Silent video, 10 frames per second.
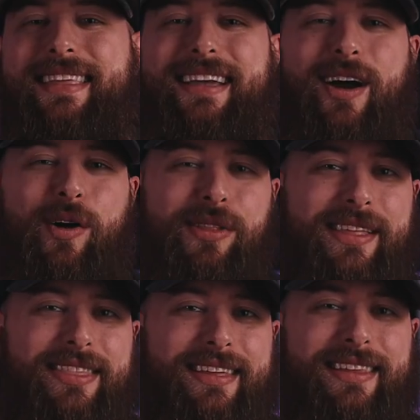The
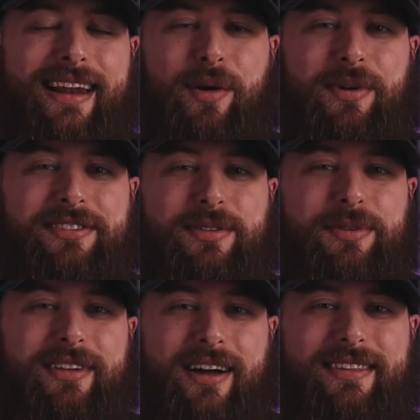only thing that I wish that
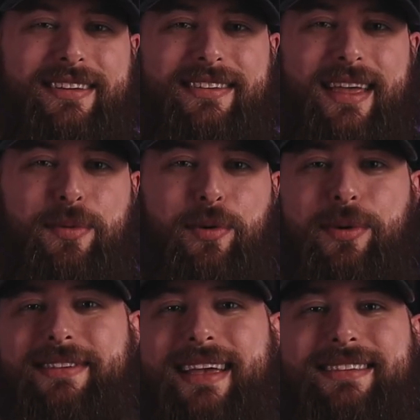was on this label
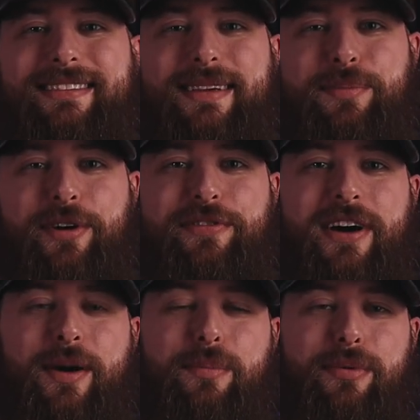was a scent
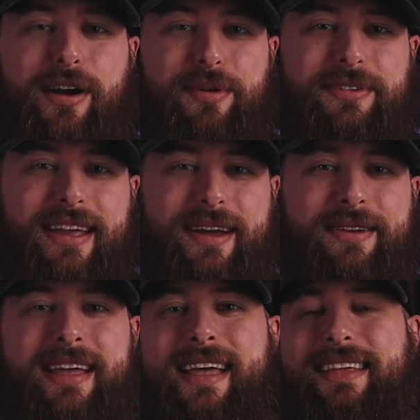profile broke
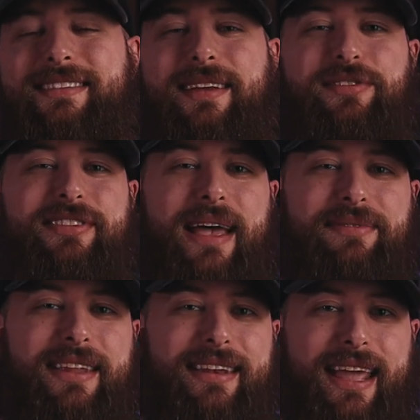down instead of just
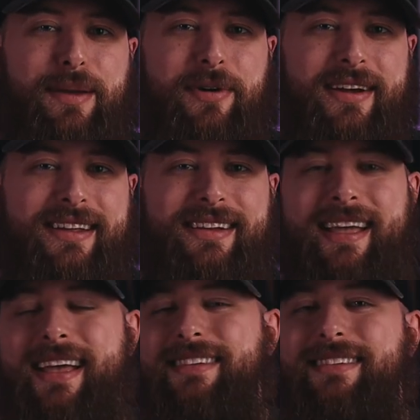having the name on it.
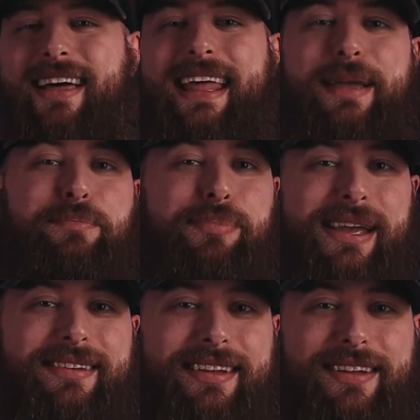It's not a
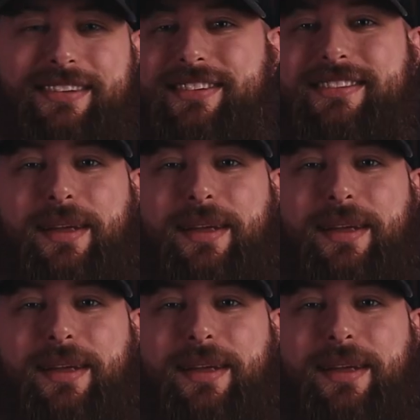big deal. It's just